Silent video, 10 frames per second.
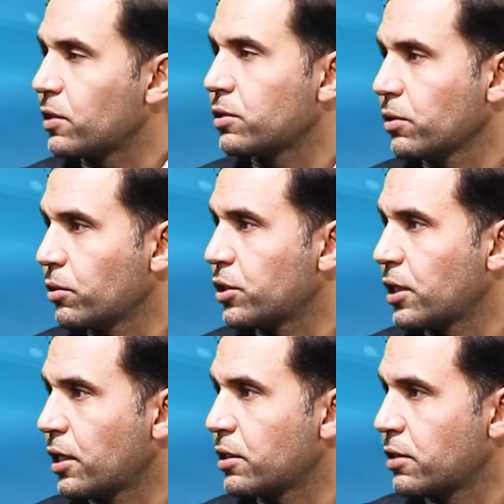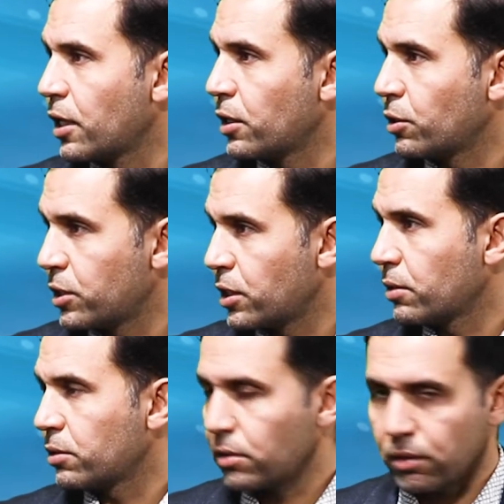the solution is they reach
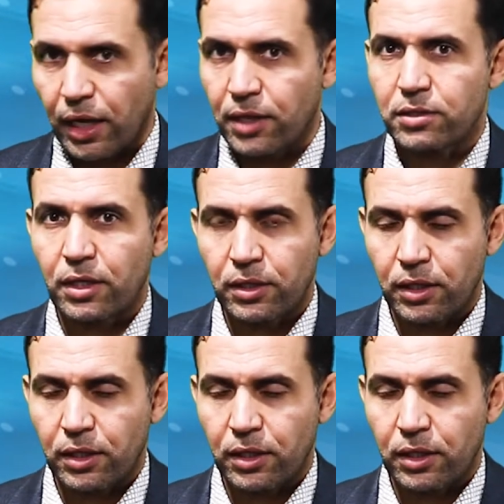out to Canstel.